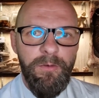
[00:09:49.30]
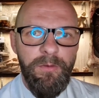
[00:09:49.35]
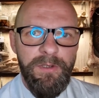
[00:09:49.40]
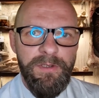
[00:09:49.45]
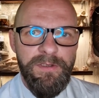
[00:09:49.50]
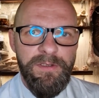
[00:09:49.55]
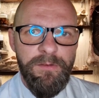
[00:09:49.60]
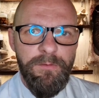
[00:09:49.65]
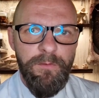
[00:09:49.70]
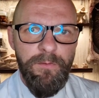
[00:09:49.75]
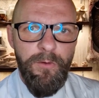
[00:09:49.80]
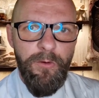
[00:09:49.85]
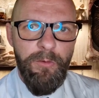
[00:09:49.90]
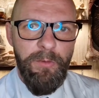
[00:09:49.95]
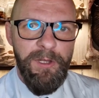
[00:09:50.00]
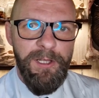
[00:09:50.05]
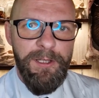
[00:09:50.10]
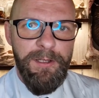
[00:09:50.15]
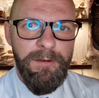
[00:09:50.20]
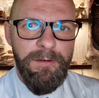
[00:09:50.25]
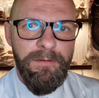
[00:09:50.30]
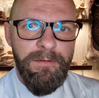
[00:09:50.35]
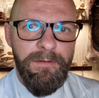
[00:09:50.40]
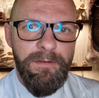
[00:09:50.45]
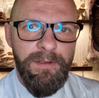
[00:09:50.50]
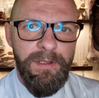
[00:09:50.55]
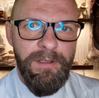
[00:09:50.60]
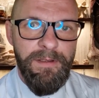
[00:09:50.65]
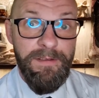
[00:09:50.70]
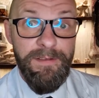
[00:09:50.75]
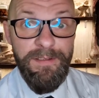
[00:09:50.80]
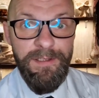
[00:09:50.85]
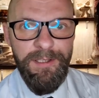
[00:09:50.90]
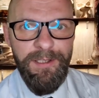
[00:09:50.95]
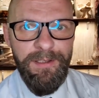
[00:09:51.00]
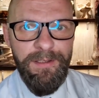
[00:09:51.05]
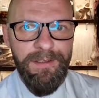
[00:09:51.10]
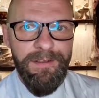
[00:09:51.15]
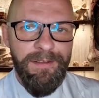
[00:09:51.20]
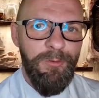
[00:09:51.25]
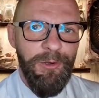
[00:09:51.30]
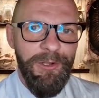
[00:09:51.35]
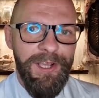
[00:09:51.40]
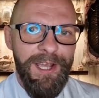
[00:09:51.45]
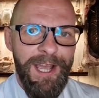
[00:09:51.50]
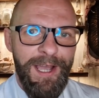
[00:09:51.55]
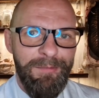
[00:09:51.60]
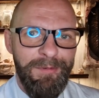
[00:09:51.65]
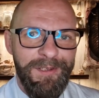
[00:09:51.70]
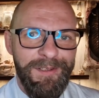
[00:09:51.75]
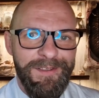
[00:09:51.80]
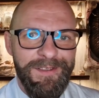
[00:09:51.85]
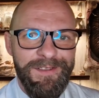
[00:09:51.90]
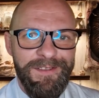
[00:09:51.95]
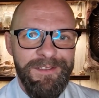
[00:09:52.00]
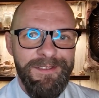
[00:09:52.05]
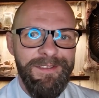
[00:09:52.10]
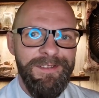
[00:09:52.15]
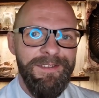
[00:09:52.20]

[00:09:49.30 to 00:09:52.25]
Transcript: with some formalin and see what happens.